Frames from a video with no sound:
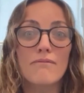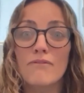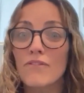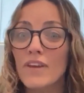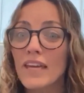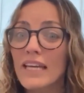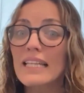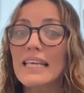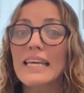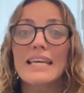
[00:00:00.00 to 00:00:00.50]

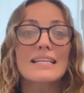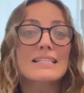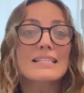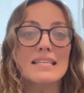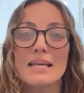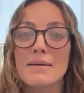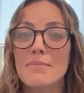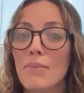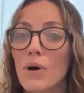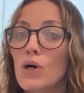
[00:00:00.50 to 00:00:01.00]
feelings,
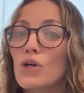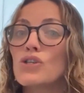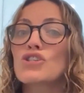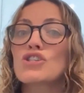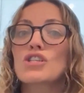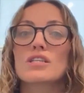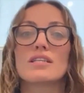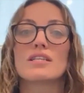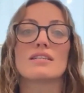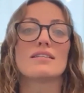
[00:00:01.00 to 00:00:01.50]

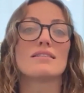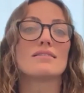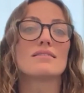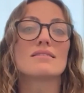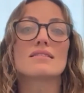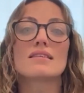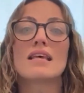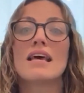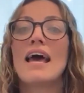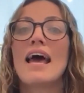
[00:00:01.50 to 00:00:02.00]

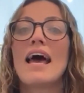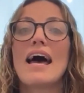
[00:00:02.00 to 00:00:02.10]
emotions,